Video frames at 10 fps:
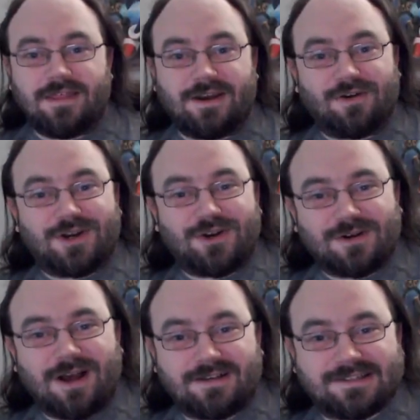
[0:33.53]
The
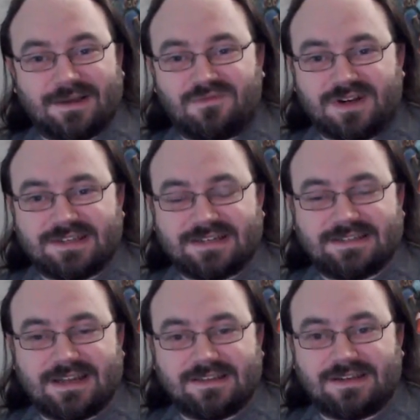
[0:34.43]
original concept for
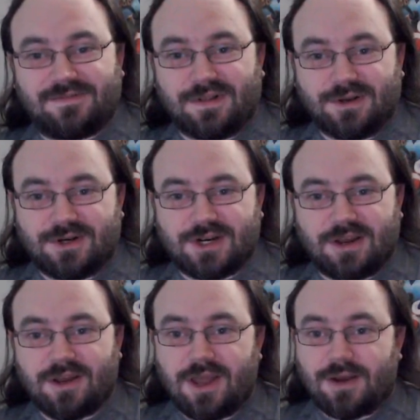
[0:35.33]
6 Days in
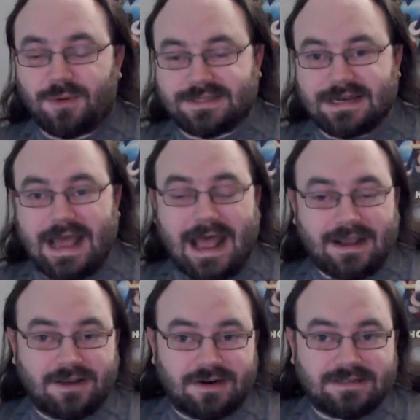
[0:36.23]
Fallujah was an
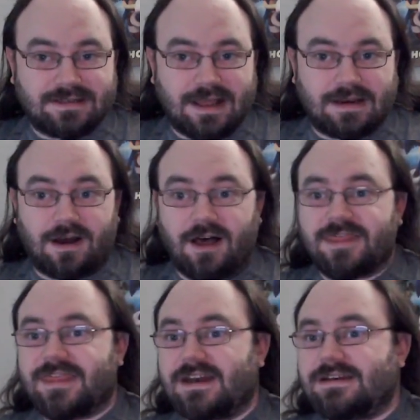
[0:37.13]
accurate and
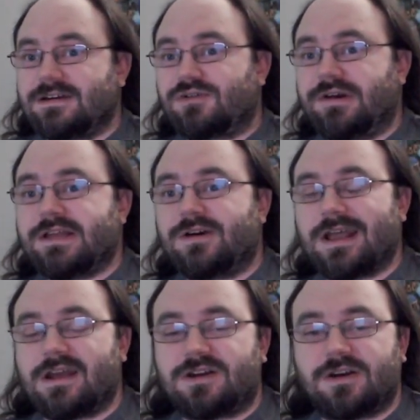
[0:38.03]
authentic
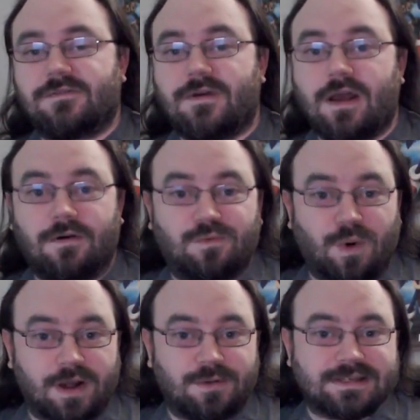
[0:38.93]
recreation of
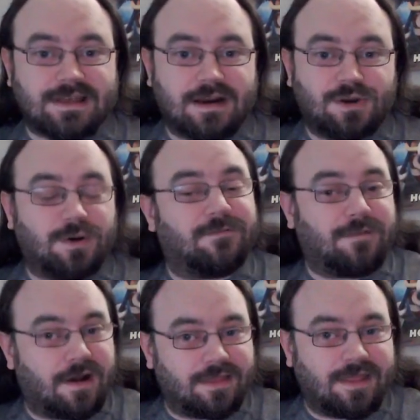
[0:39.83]
what it was like to have
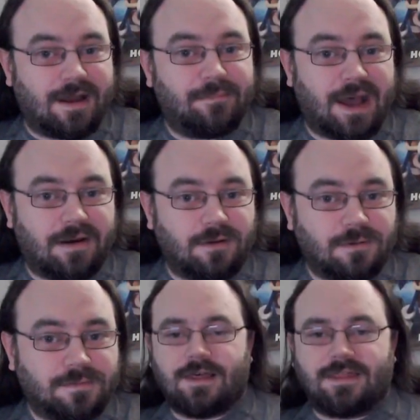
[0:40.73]
fought in that
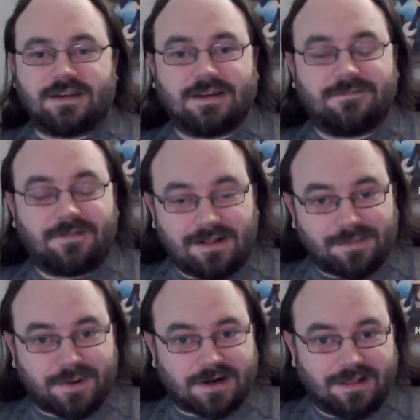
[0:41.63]
battle. The
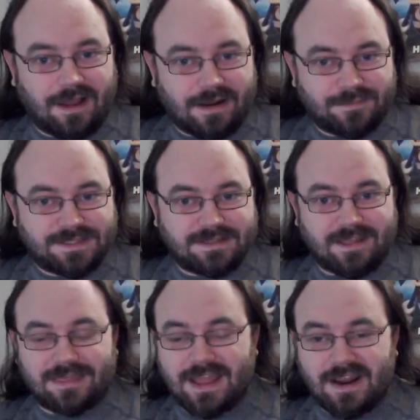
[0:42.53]
developer claims
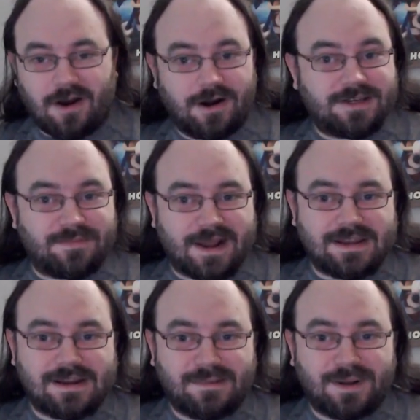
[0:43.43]
that they aren't
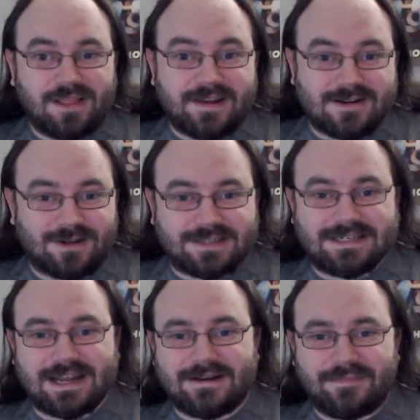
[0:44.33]
making a political
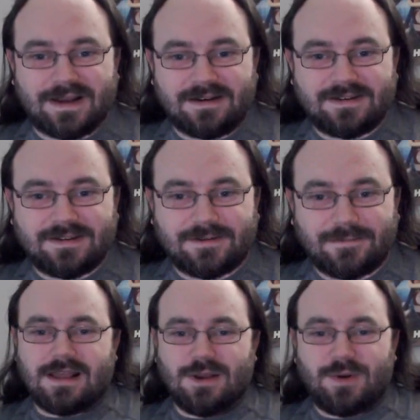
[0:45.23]
statement.
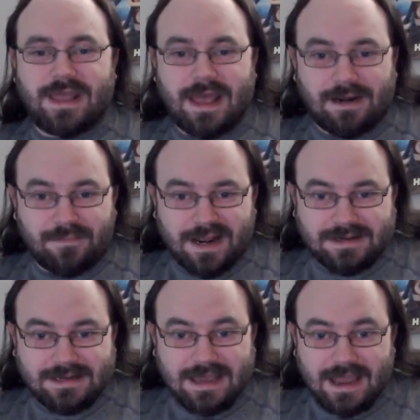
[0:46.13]
You can't
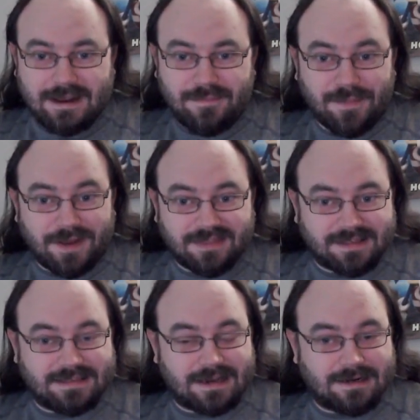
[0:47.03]
make a game about
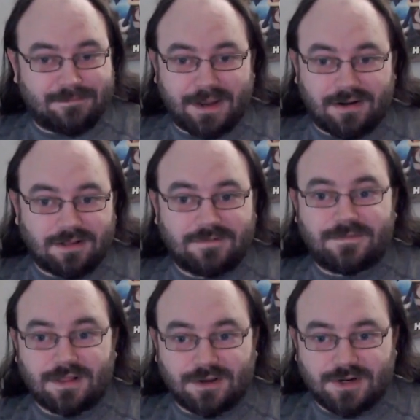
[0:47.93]
the Second Battle of
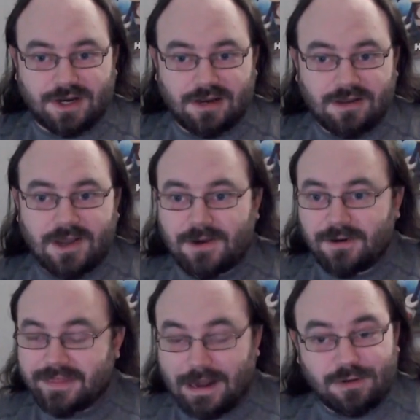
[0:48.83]
Fallujah
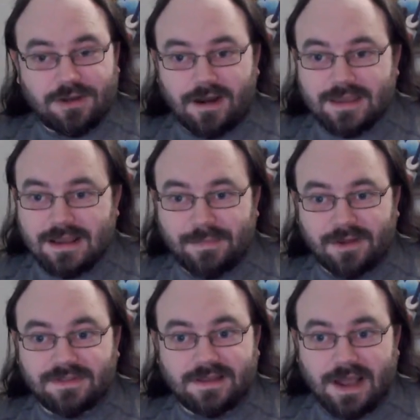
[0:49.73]
without talking
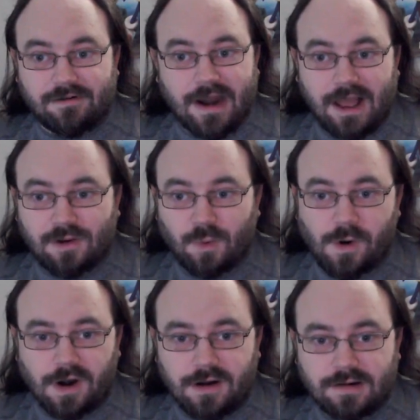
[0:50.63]
about the Iraq
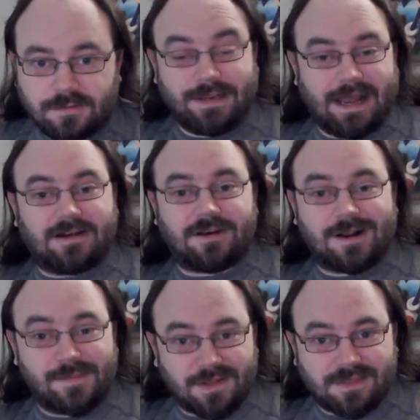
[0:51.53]
War. You can't
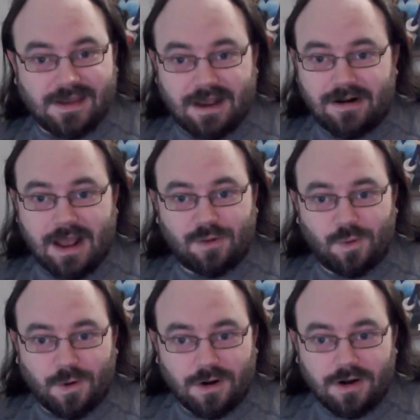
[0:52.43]
talk about the
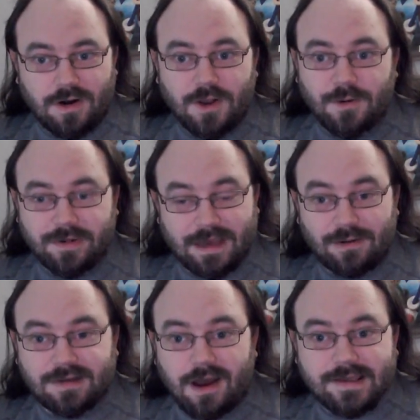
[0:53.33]
Iraq War
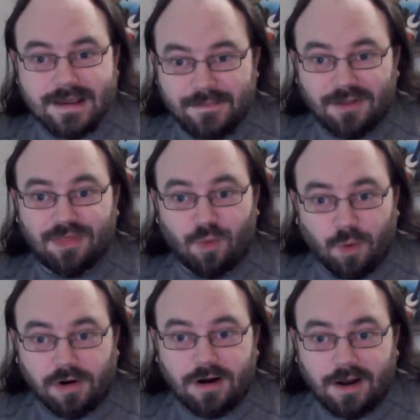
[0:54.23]
without talking about the
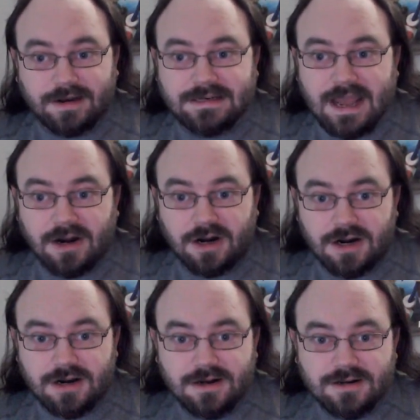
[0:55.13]
War on
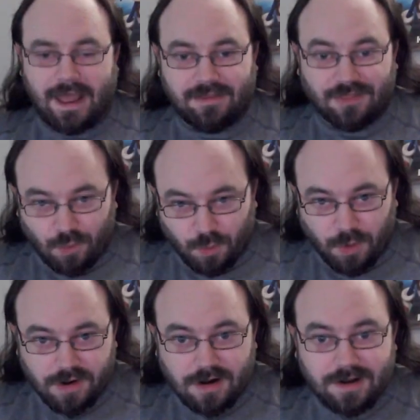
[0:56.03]
Terror, and the
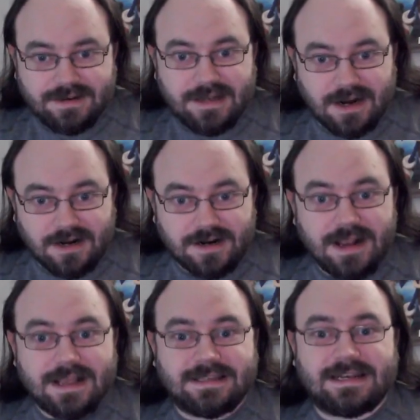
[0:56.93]
War on
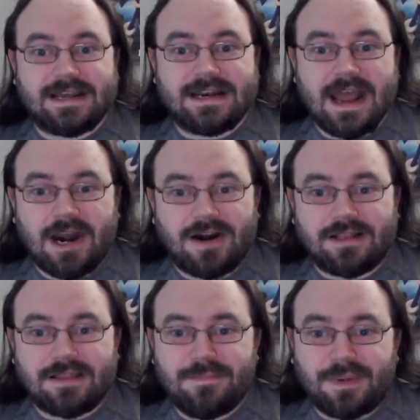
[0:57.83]
Terror is an
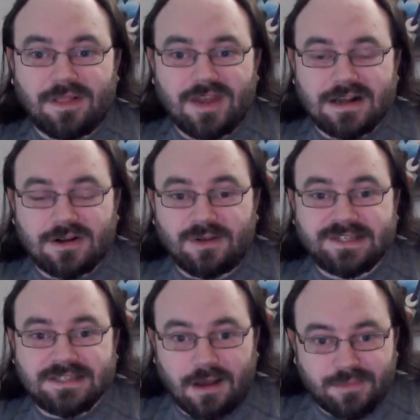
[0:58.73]
inherently political
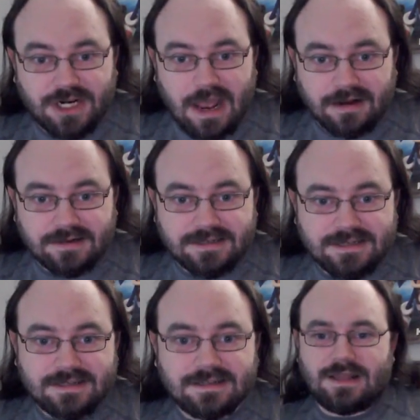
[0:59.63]
subject.